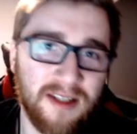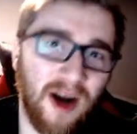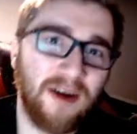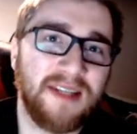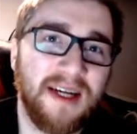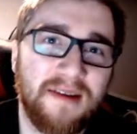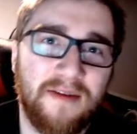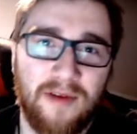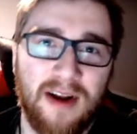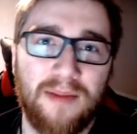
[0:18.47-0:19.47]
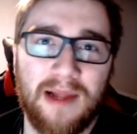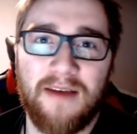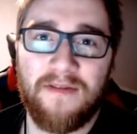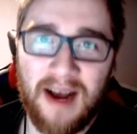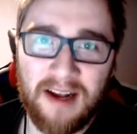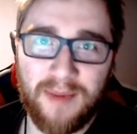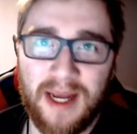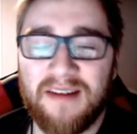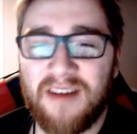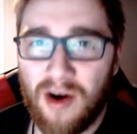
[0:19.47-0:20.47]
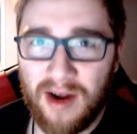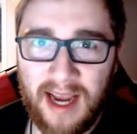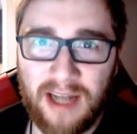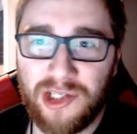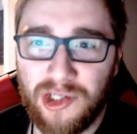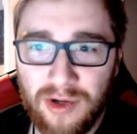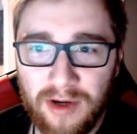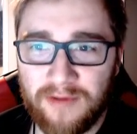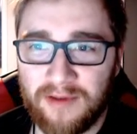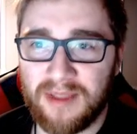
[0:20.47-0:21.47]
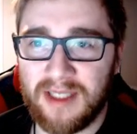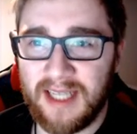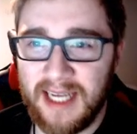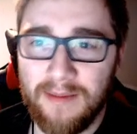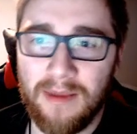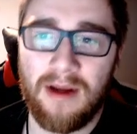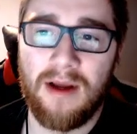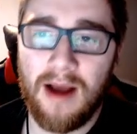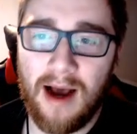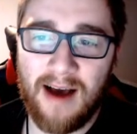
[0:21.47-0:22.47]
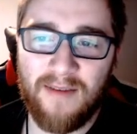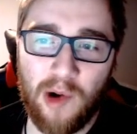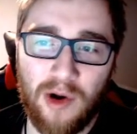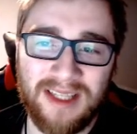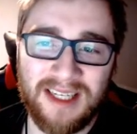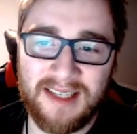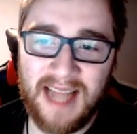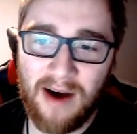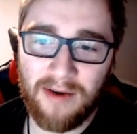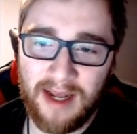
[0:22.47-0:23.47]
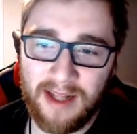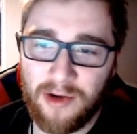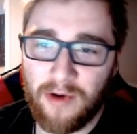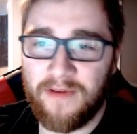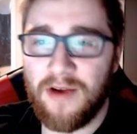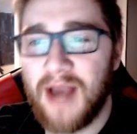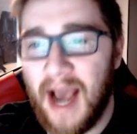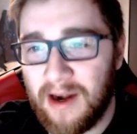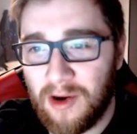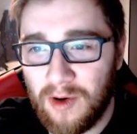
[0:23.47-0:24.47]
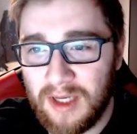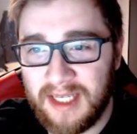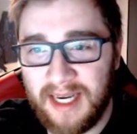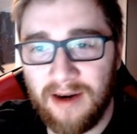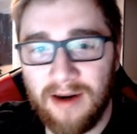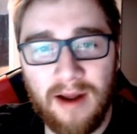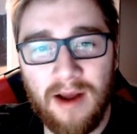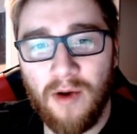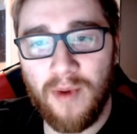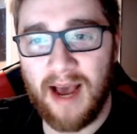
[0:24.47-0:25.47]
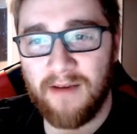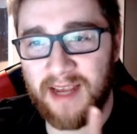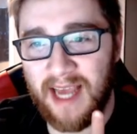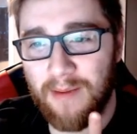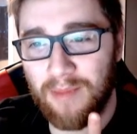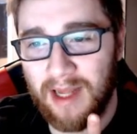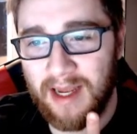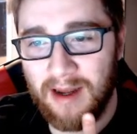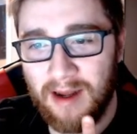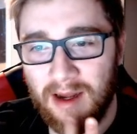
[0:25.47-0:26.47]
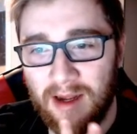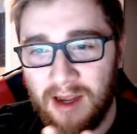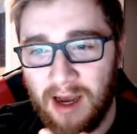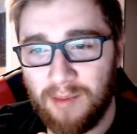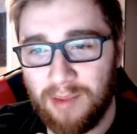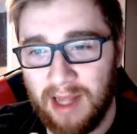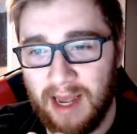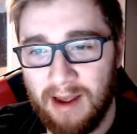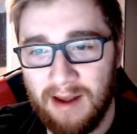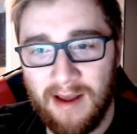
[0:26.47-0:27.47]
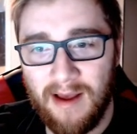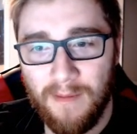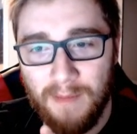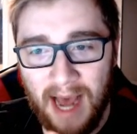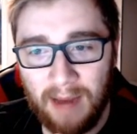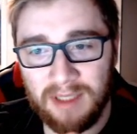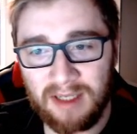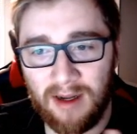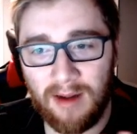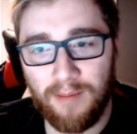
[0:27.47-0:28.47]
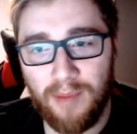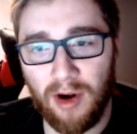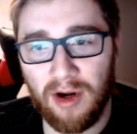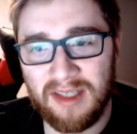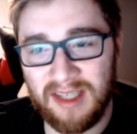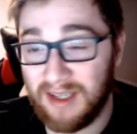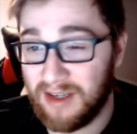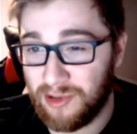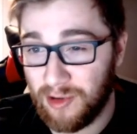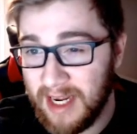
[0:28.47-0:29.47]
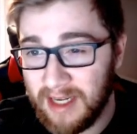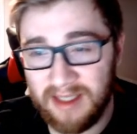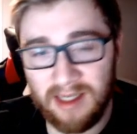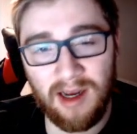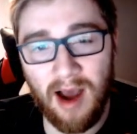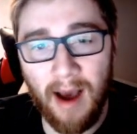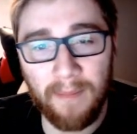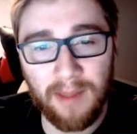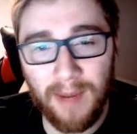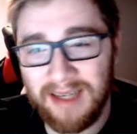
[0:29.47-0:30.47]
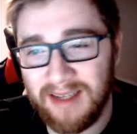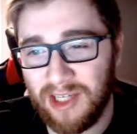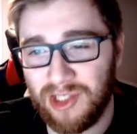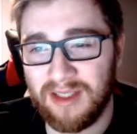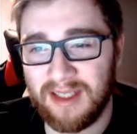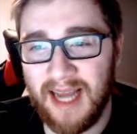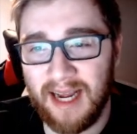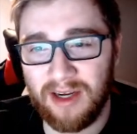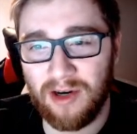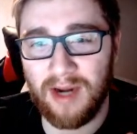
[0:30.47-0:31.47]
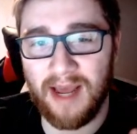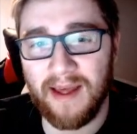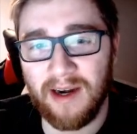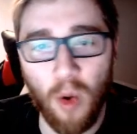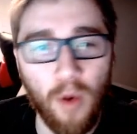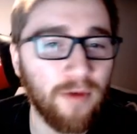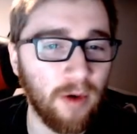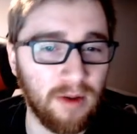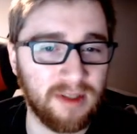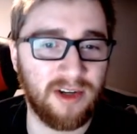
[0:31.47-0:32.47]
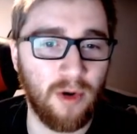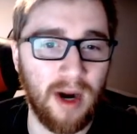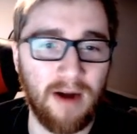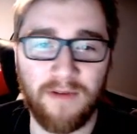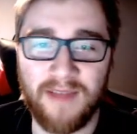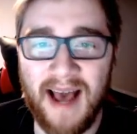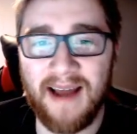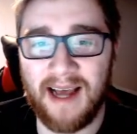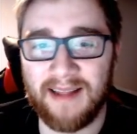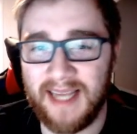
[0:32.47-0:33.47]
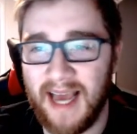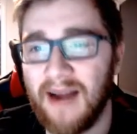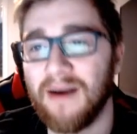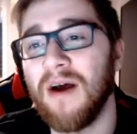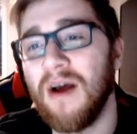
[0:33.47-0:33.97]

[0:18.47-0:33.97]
Ironsight is a free-to-play, fast-paced arcade shooter from Steam. I've broken this down into a few categories here. We have gameplay, gunplay, maps, perks and streaks, optimizations and netcode, and then an overall score out of 10 at the end.